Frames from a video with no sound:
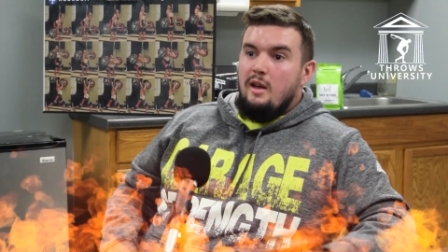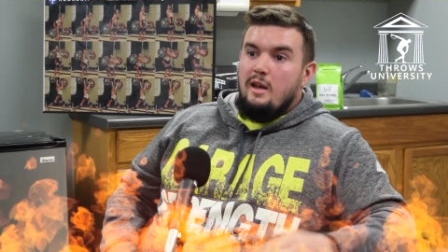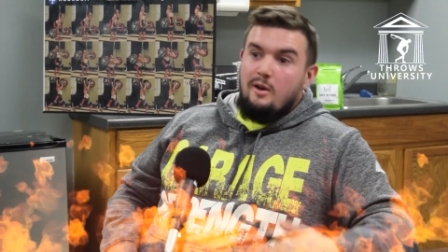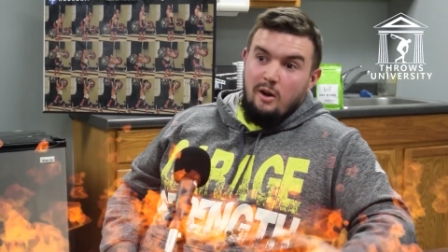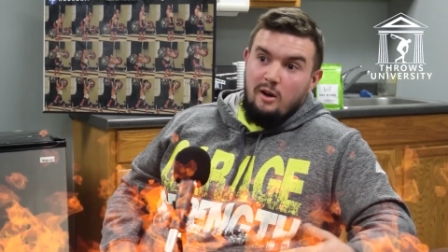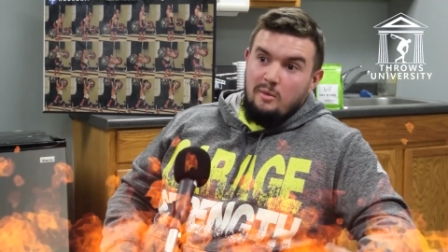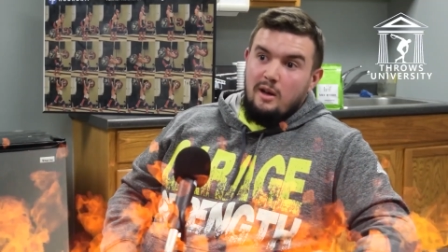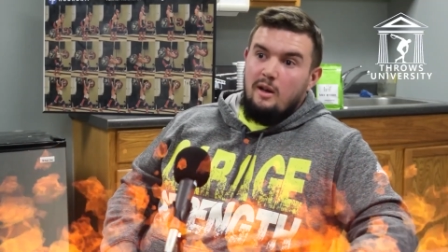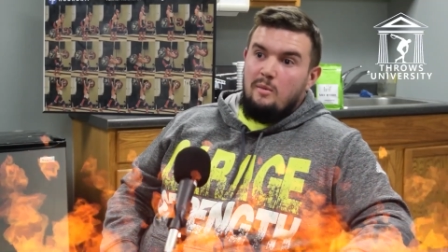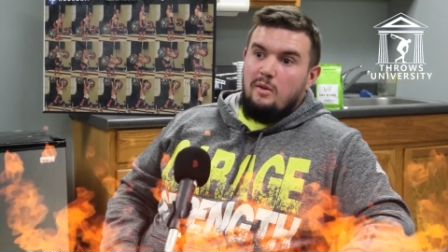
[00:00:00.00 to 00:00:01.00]
He called
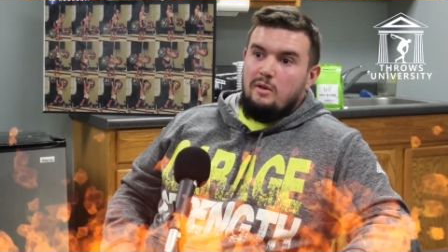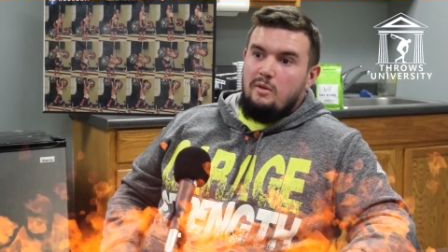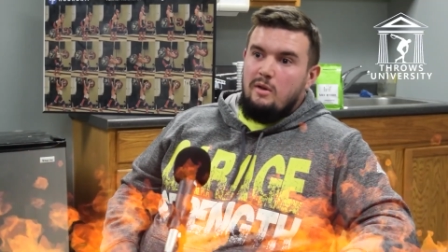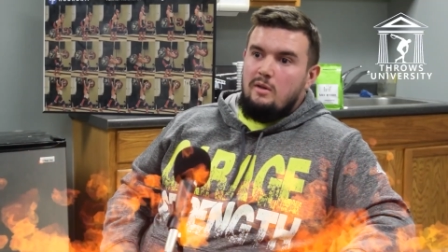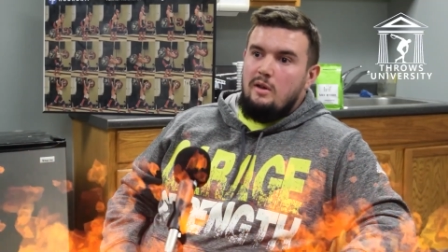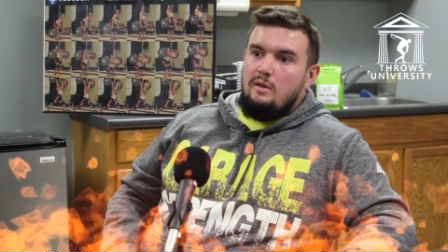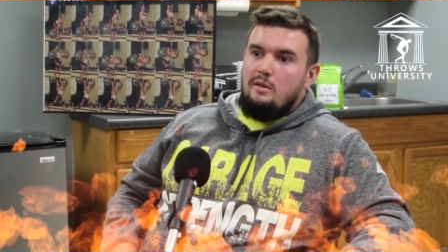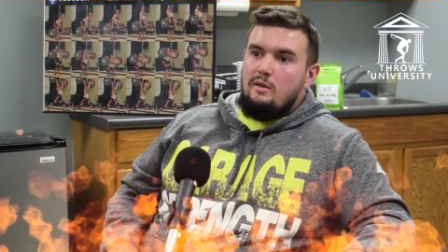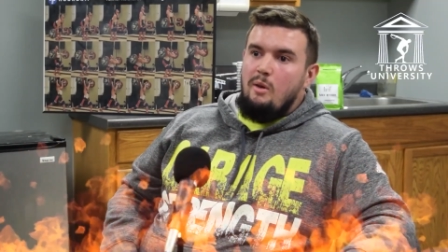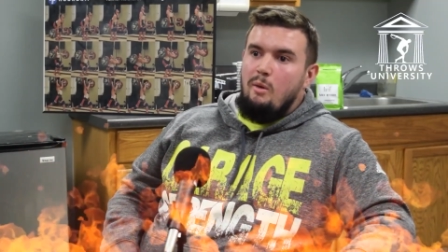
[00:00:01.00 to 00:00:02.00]
me up on the road. He's like,
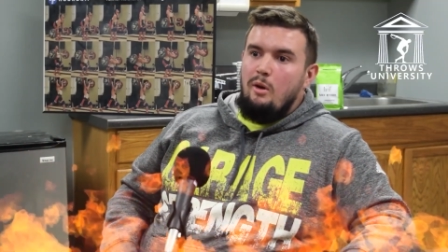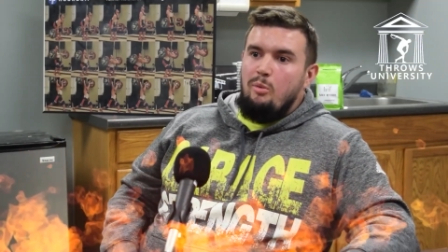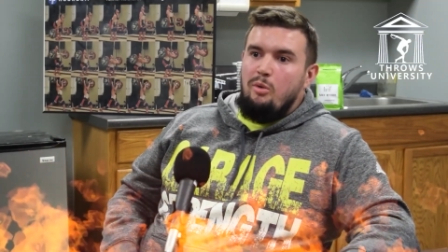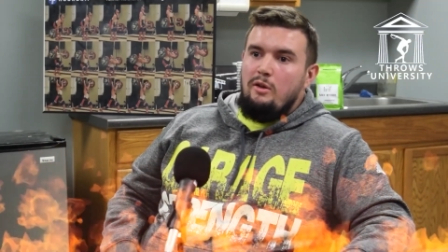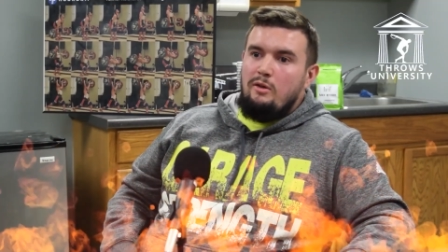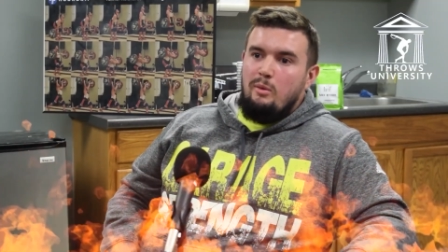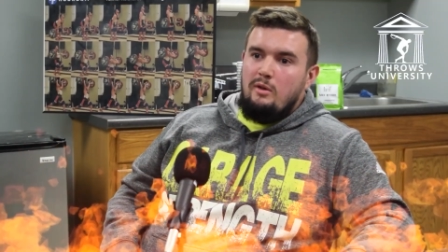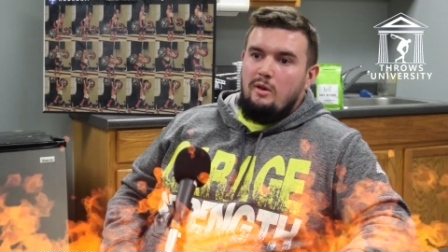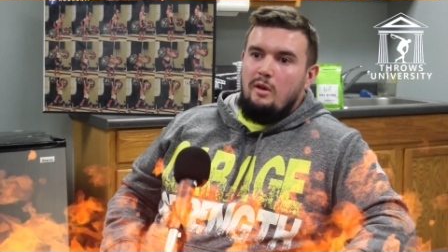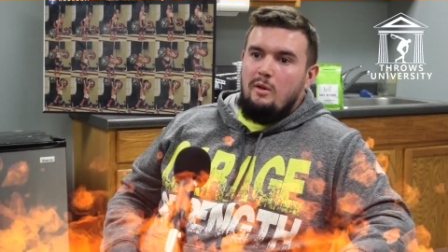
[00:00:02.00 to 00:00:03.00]
what? The oil pressure
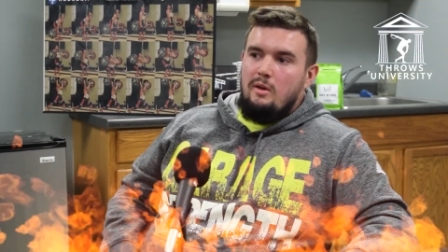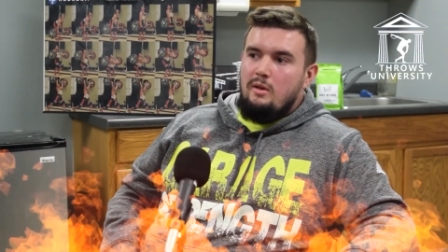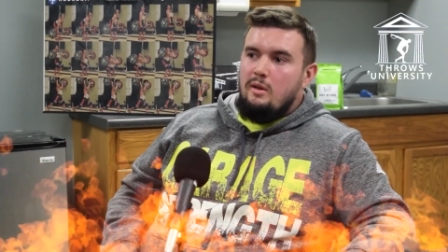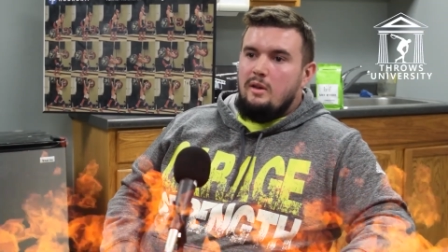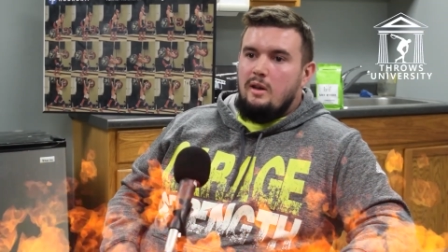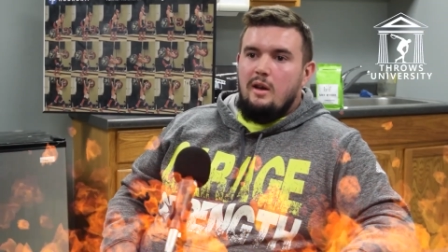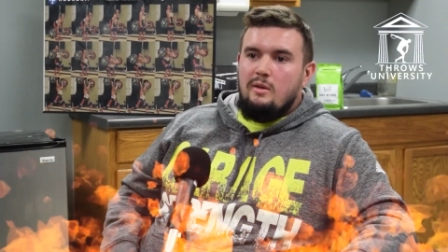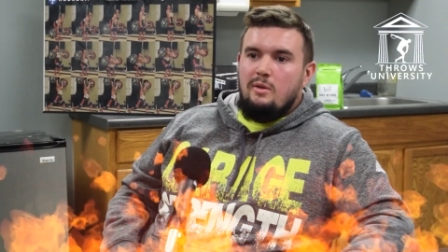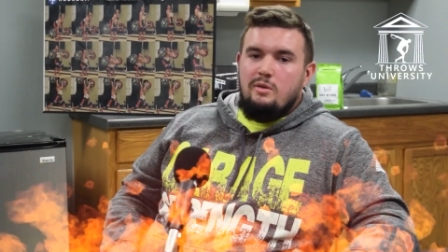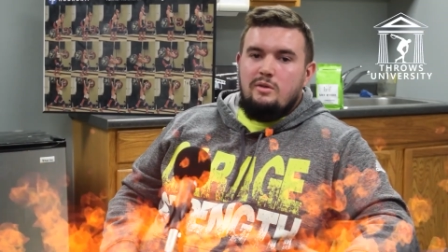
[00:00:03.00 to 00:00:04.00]
was all the way. I was like, yeah, I
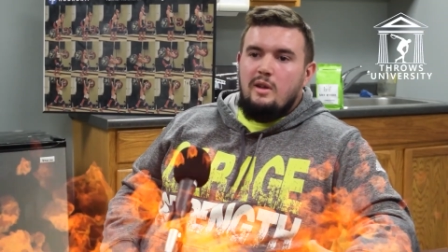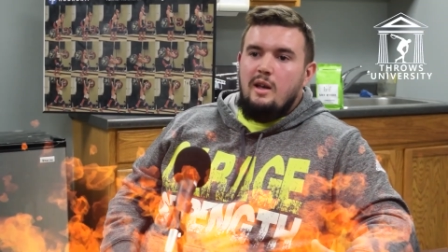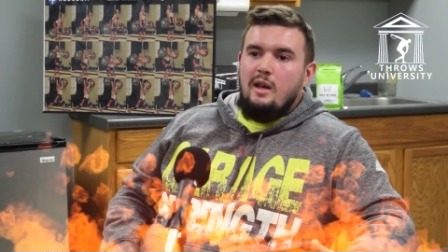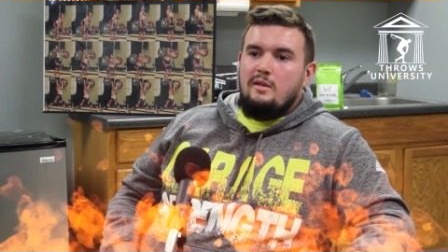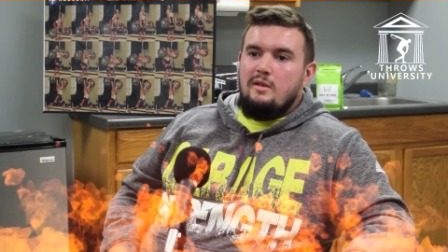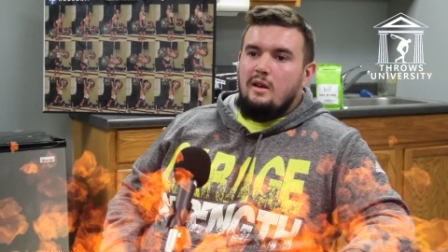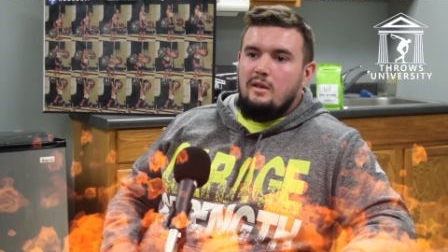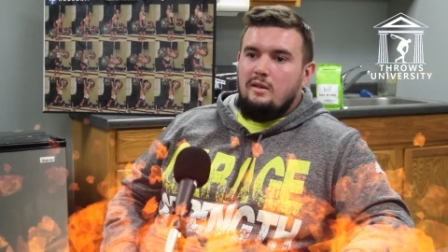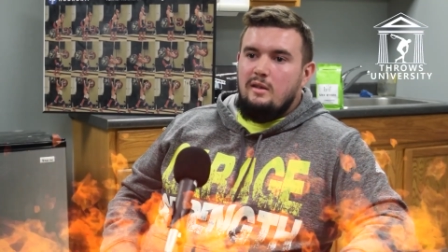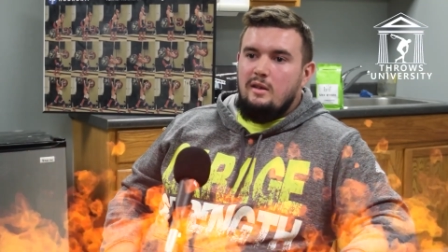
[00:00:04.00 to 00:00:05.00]
told you the gauge sucks.